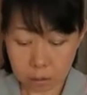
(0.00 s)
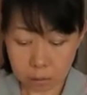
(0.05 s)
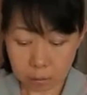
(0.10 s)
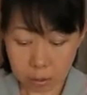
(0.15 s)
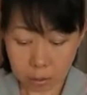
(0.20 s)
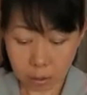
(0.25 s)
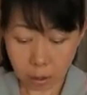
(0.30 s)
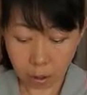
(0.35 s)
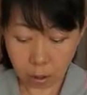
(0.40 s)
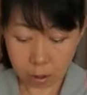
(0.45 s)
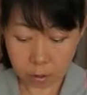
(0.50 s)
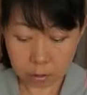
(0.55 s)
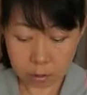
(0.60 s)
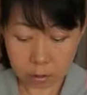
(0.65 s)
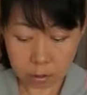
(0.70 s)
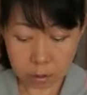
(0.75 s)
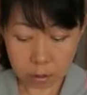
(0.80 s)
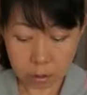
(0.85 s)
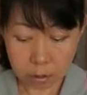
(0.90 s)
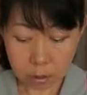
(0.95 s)

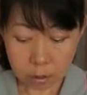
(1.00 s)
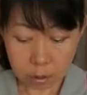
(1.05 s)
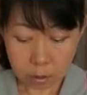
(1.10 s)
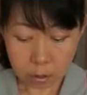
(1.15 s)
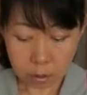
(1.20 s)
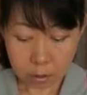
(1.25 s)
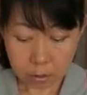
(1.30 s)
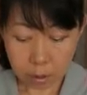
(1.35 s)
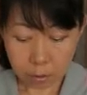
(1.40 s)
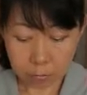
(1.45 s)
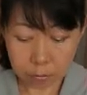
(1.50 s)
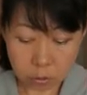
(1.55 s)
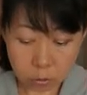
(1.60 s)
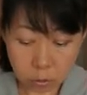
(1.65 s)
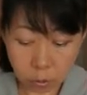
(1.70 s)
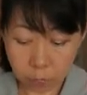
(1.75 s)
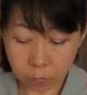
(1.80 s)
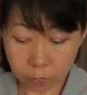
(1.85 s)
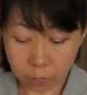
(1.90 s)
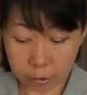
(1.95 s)
because there is
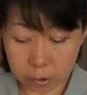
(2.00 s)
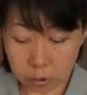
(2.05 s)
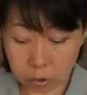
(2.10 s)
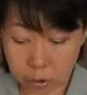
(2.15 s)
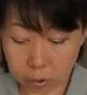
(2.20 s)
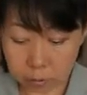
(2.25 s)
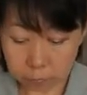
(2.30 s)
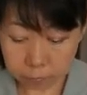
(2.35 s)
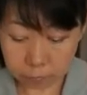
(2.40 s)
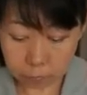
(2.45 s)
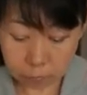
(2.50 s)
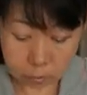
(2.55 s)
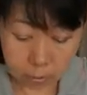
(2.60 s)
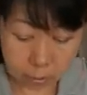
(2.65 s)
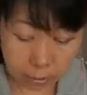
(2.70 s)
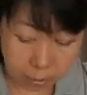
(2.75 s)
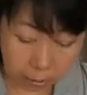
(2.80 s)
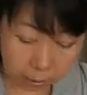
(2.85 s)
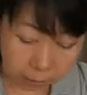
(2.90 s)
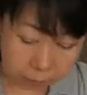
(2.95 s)
no friction. You
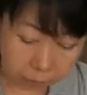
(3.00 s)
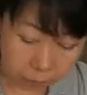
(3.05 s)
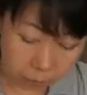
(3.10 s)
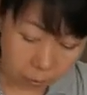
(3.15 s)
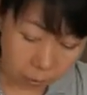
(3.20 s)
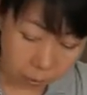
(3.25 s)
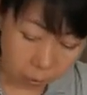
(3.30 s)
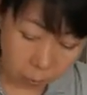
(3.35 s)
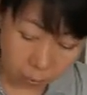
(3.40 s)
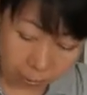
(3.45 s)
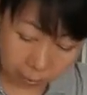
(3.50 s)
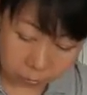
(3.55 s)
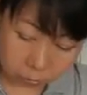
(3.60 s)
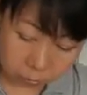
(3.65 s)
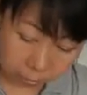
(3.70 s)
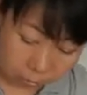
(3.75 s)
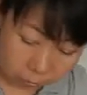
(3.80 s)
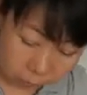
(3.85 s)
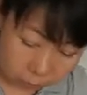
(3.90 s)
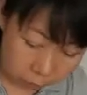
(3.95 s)
see here, when I
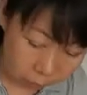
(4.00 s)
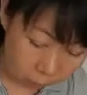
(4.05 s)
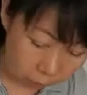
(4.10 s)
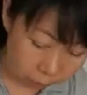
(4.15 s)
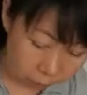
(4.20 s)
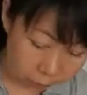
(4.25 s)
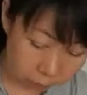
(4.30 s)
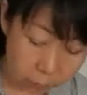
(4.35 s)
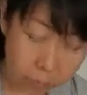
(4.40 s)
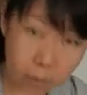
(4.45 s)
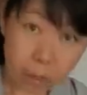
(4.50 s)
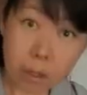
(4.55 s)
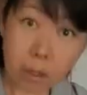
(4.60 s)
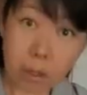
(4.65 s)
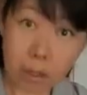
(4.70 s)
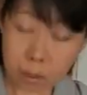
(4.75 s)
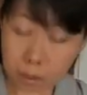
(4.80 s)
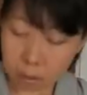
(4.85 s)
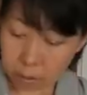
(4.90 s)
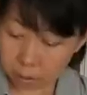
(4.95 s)
try to move,
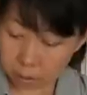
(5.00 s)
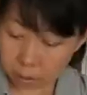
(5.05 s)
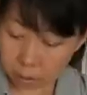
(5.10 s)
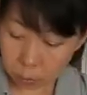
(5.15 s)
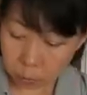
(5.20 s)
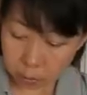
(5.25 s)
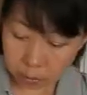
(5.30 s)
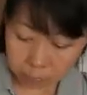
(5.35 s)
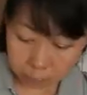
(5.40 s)
it will